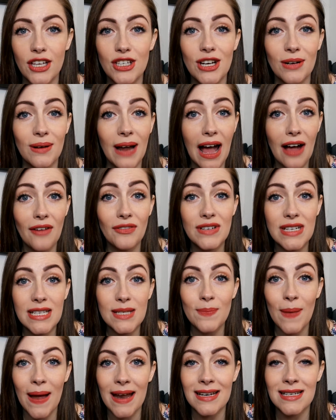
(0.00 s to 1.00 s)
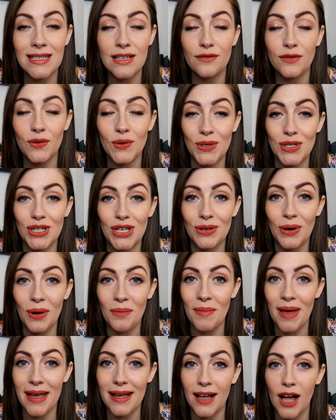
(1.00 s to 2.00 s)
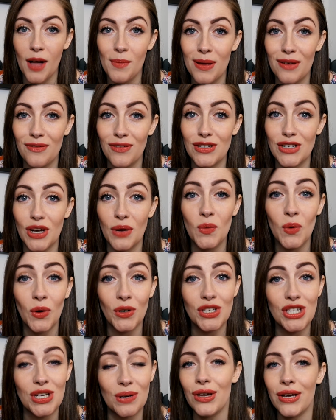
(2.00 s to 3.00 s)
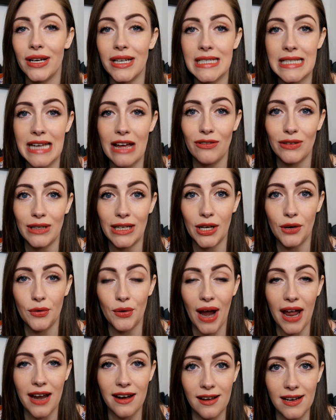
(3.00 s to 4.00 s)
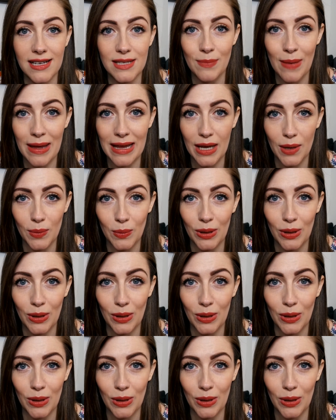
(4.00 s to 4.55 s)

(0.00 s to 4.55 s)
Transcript: You don't have to spend a fortune on makeup if you don't want to. You can definitely create nice makeup